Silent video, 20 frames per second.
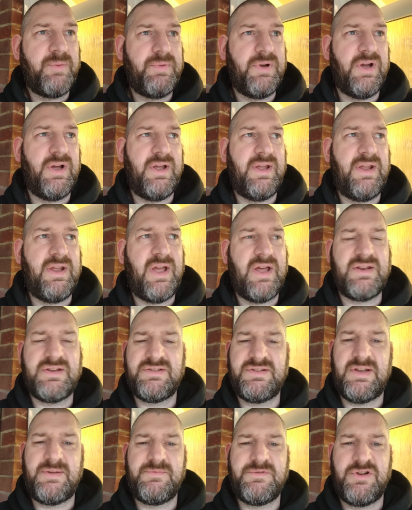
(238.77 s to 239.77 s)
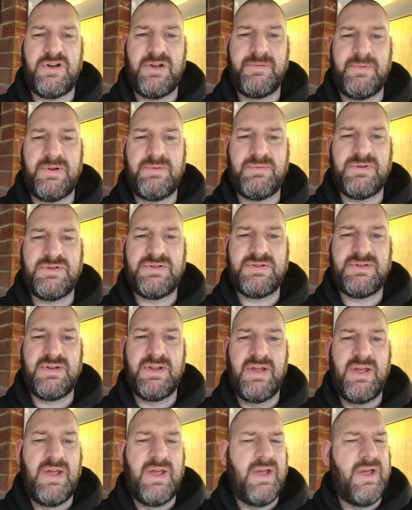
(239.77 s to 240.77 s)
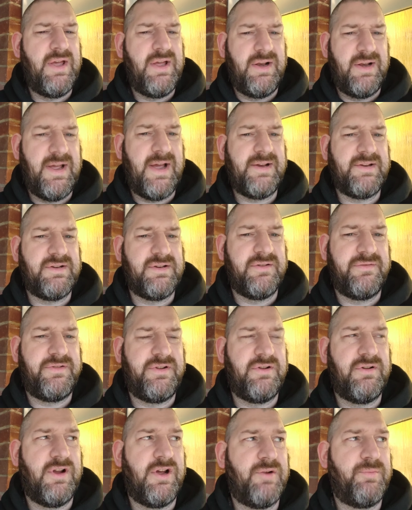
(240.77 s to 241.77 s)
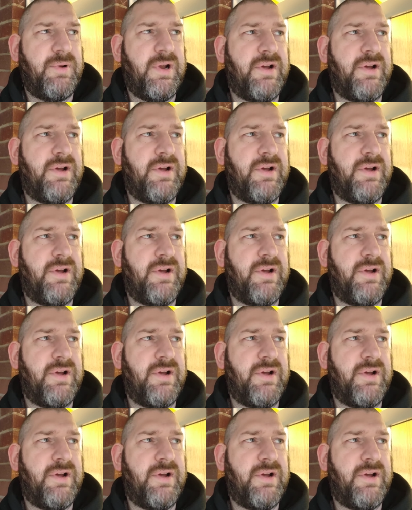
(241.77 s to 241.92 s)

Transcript: But he, at the same time, he was landing a few low